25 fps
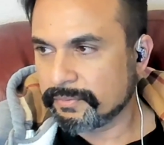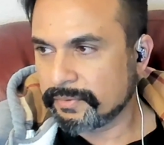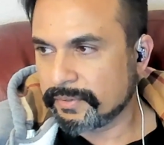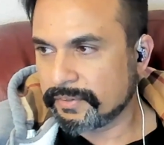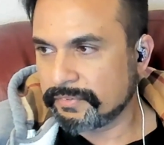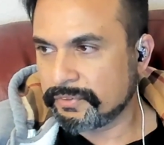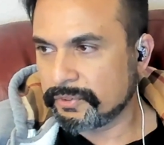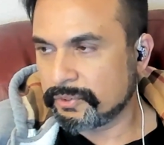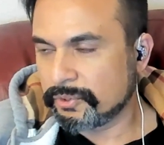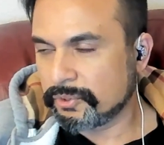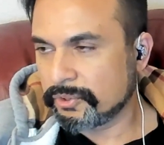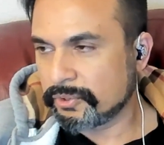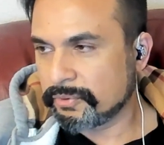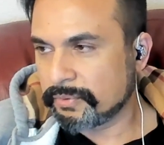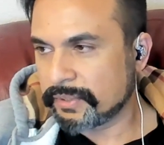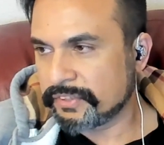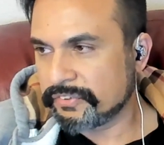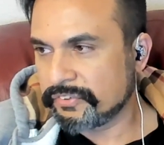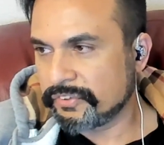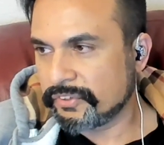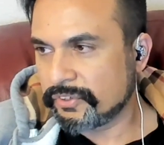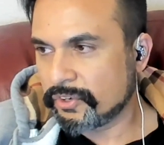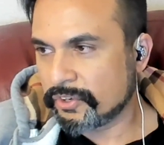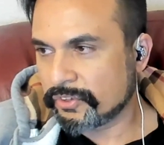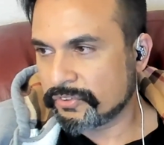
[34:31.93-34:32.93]
If you don't know what
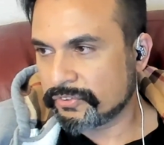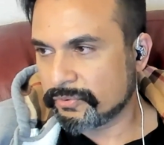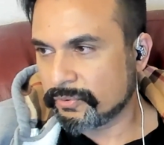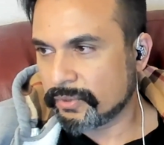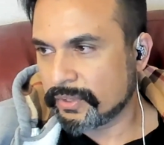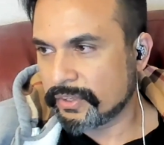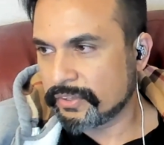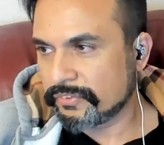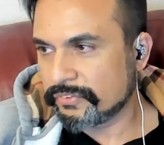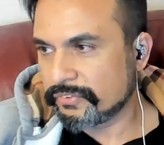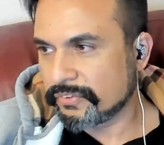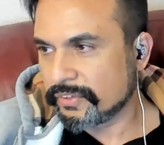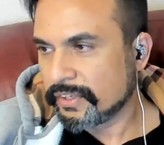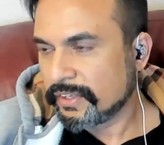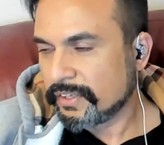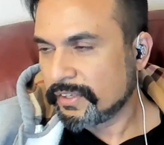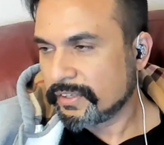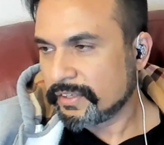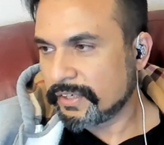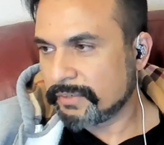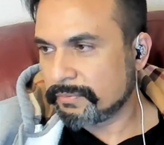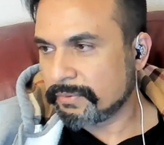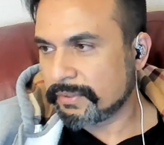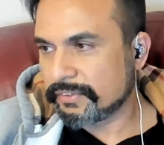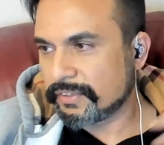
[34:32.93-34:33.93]
Xerox was,
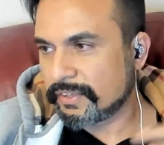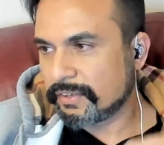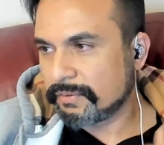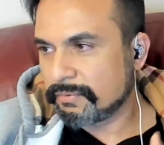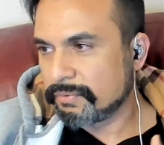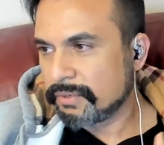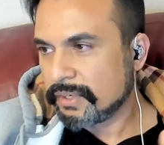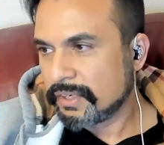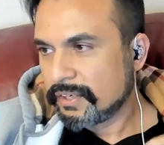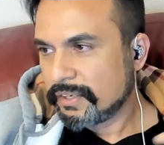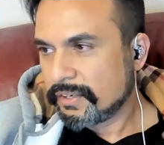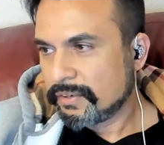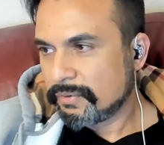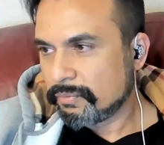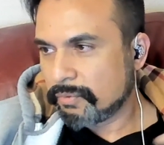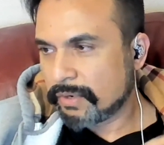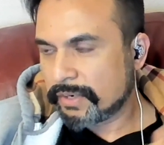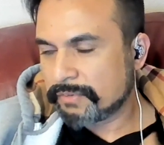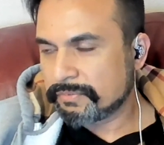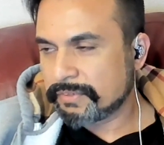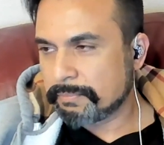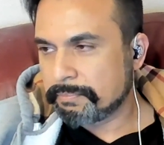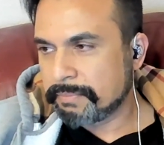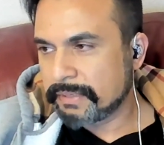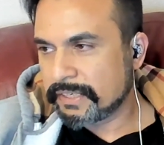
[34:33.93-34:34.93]
it was one
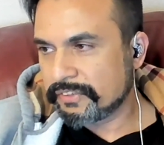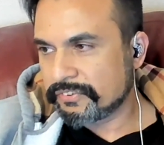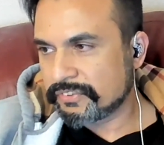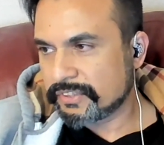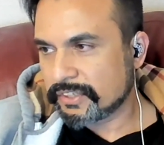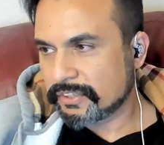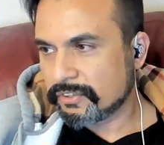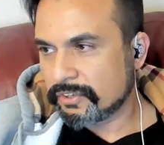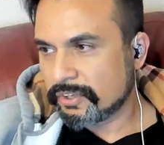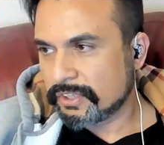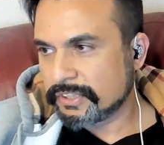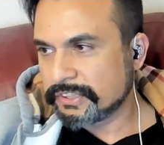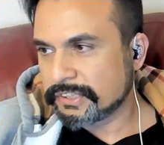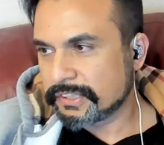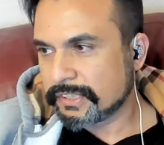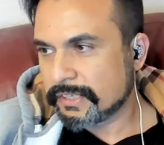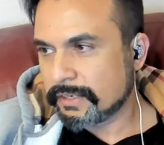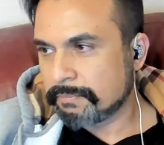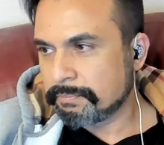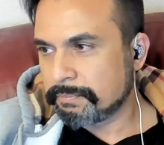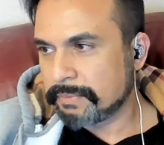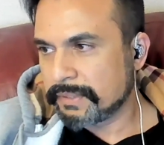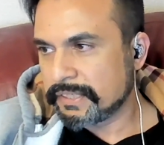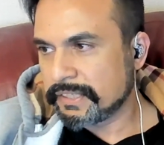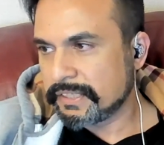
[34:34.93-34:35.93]
of the biggest technology
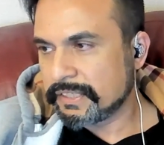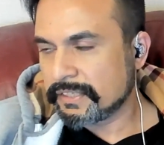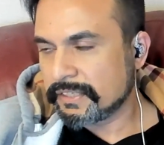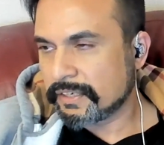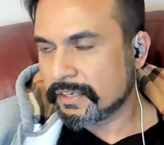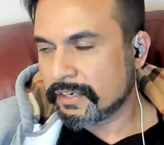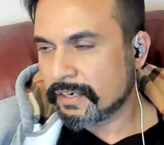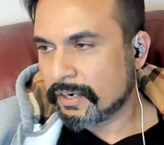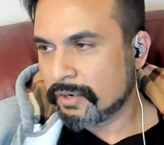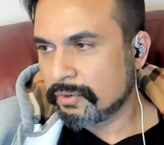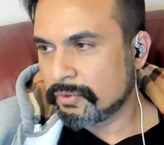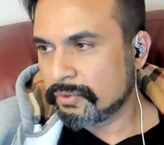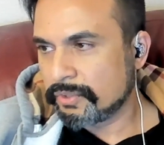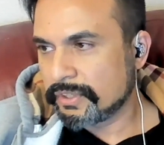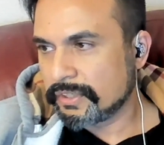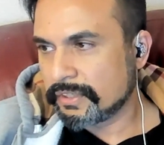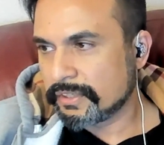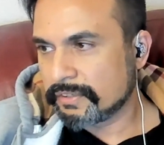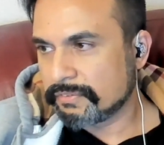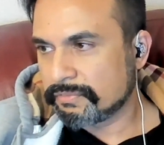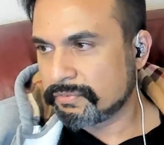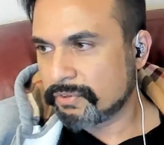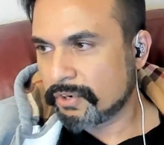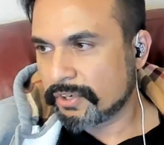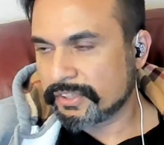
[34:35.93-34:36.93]
company around
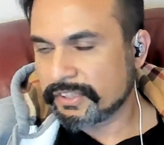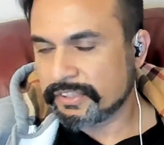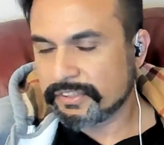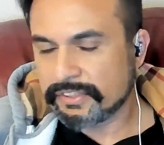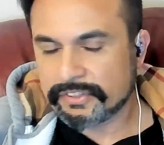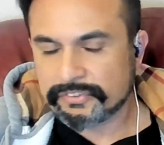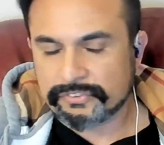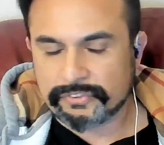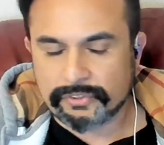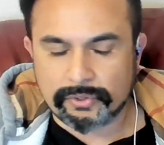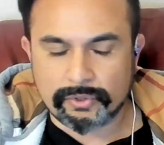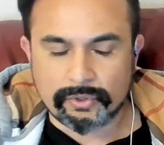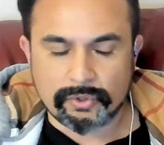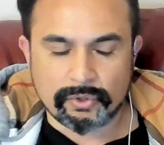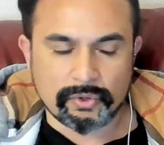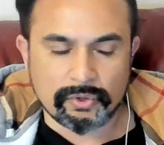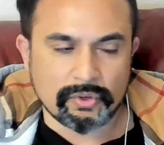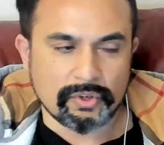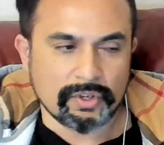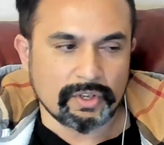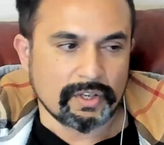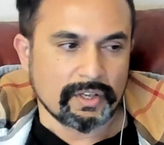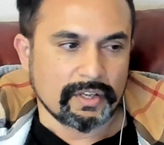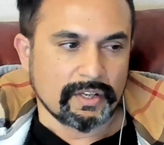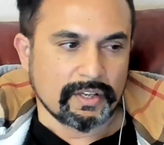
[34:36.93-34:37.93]
40 years ago,
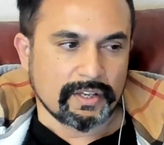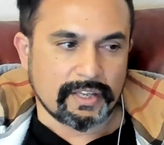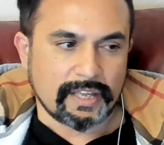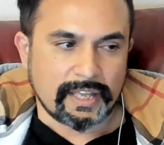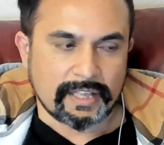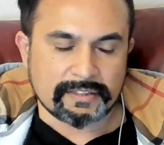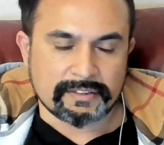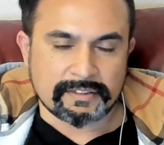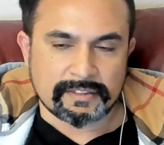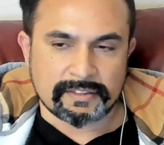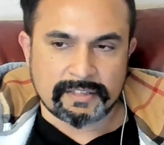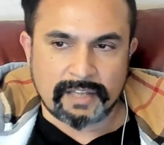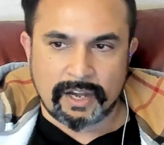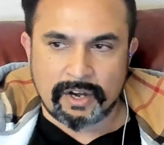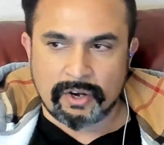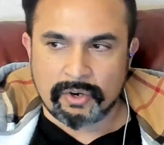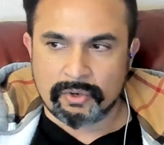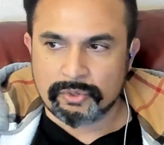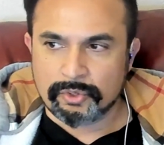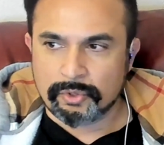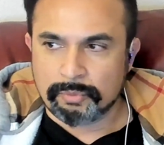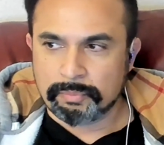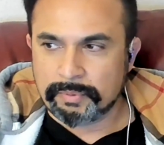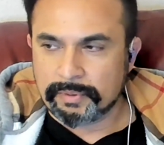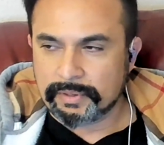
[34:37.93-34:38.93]
and
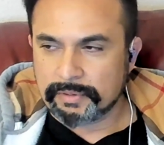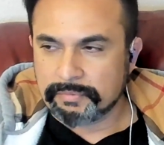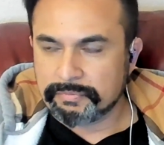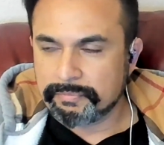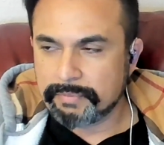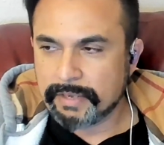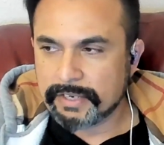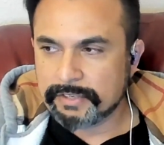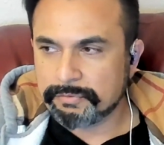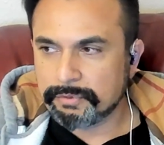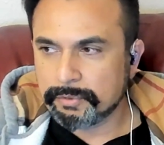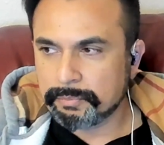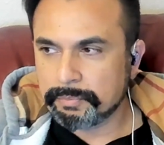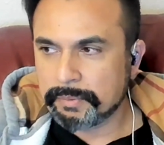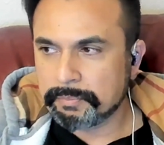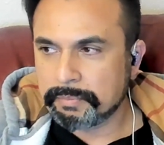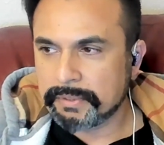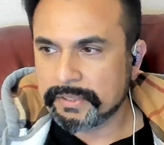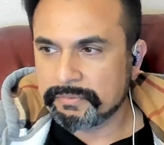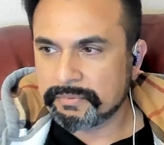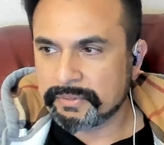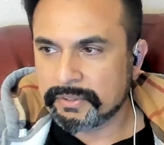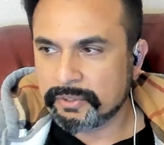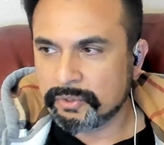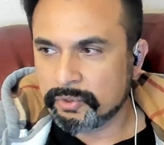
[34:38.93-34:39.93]
now very few people
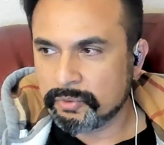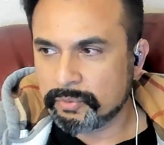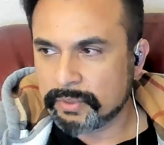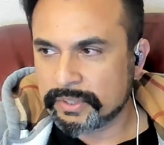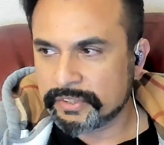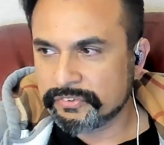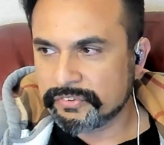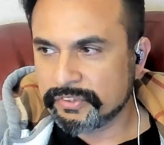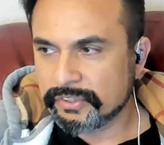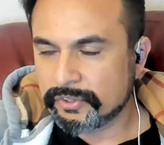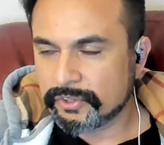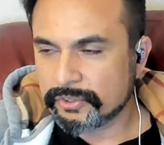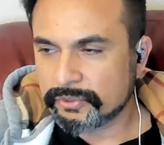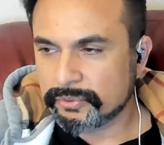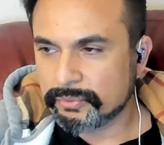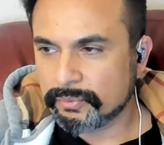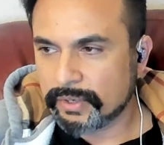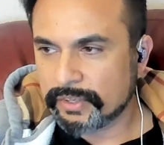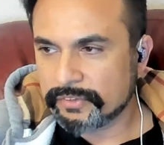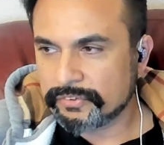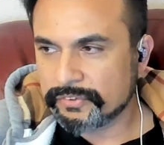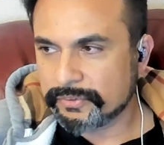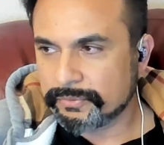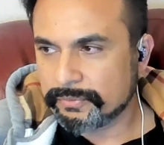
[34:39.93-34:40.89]
even know what Xerox was.